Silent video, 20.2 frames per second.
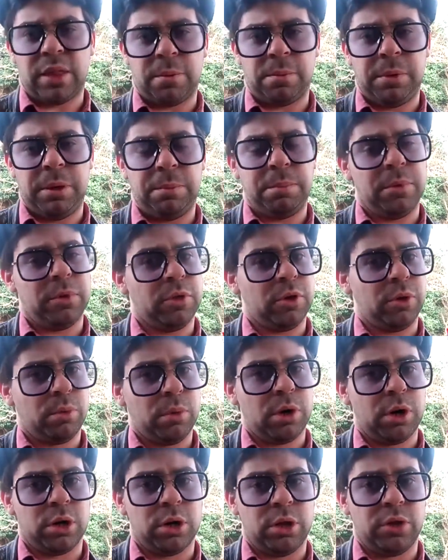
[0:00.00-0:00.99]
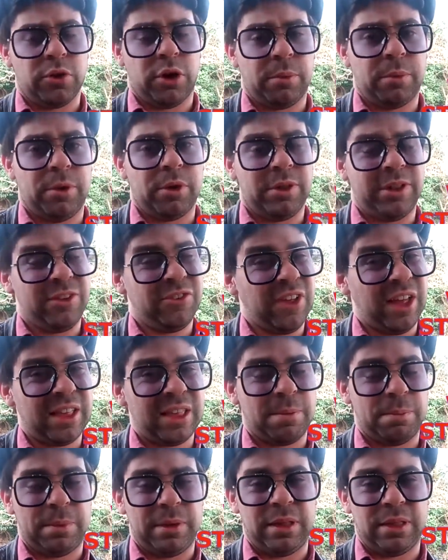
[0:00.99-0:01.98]
the people in the world are merely chess
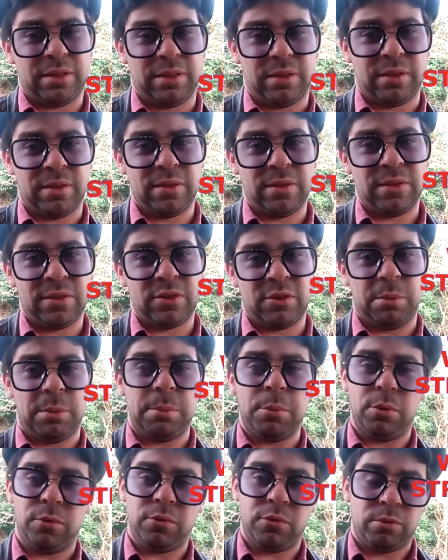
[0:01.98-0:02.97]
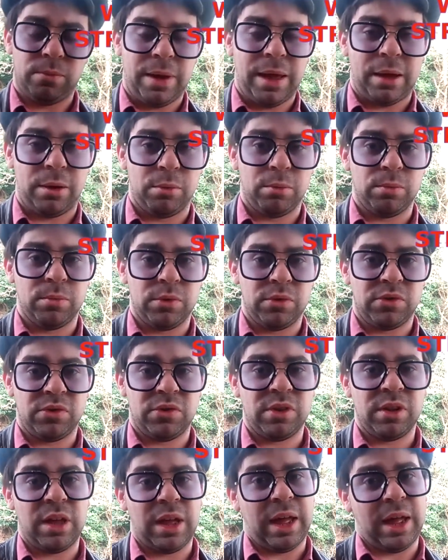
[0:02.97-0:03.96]
pieces to be moved around
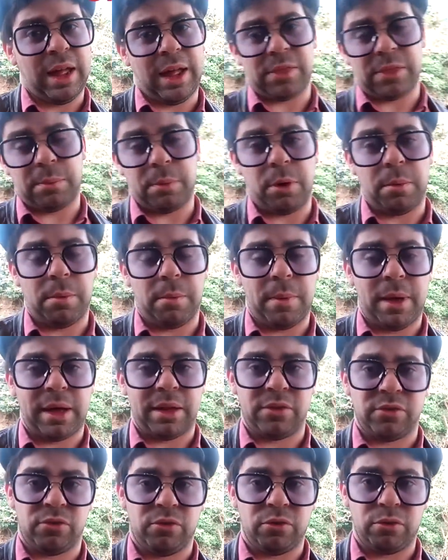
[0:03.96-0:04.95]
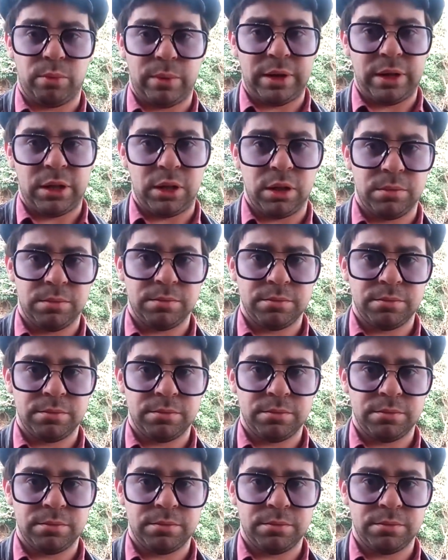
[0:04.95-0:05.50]
at the puppet master's will.